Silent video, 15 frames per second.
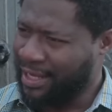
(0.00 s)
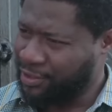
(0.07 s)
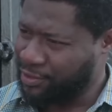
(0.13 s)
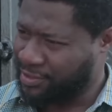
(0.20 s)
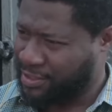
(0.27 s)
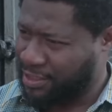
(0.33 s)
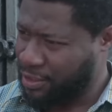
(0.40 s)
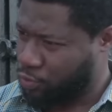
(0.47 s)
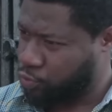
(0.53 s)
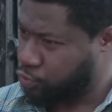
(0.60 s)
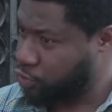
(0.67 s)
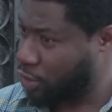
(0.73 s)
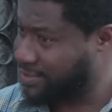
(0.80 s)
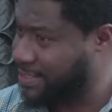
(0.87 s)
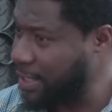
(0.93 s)
And you still
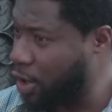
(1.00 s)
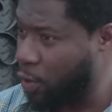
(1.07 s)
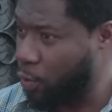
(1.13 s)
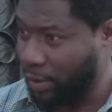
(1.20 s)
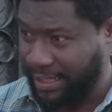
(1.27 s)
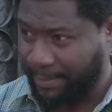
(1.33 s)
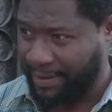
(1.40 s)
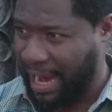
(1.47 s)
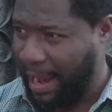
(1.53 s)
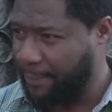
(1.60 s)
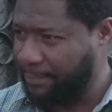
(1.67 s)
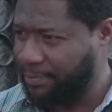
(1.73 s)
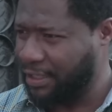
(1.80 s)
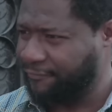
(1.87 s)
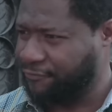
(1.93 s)
could not tell what I'm
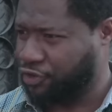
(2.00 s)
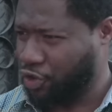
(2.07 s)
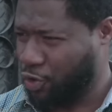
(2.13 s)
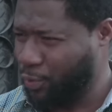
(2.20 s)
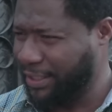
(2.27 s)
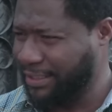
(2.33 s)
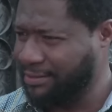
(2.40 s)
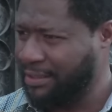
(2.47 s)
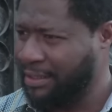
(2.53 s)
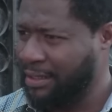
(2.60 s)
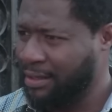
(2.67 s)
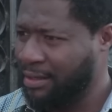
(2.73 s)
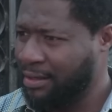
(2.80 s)
capable of doing?